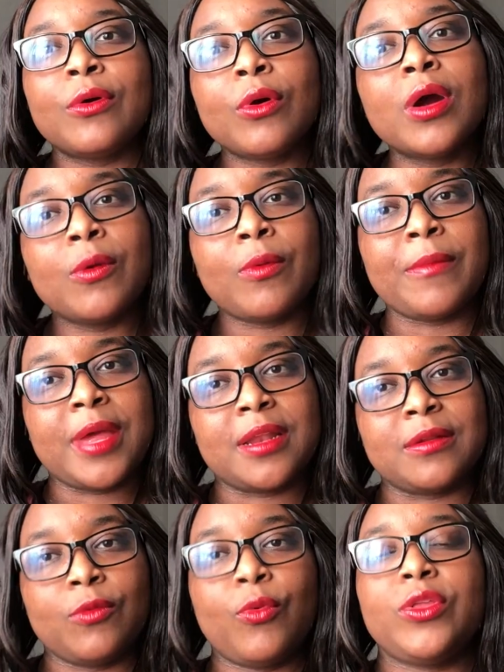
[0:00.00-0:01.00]
or a woman,
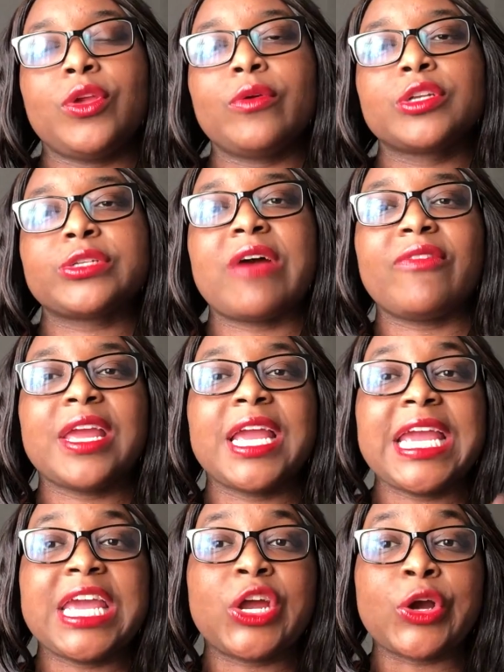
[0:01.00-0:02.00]
whether you are traveling
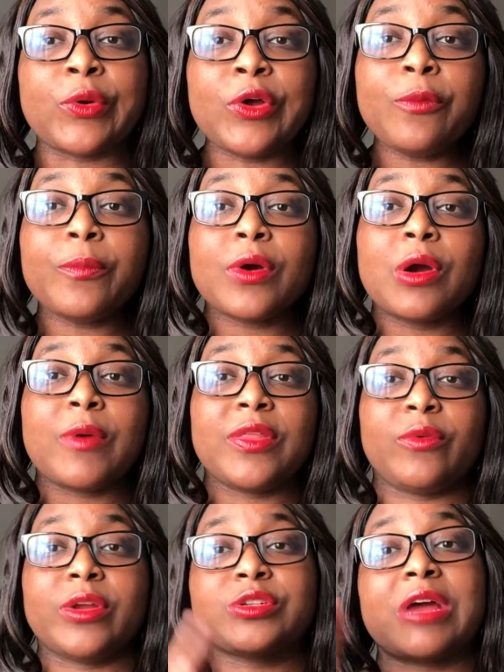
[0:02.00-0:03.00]
in a group or whether
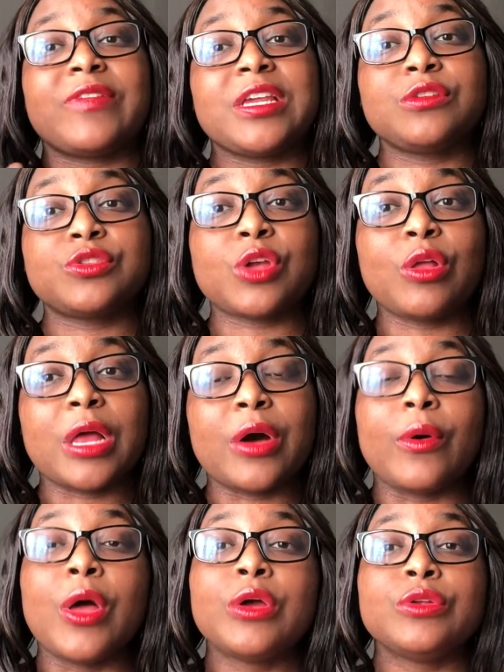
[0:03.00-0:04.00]
you are traveling solo.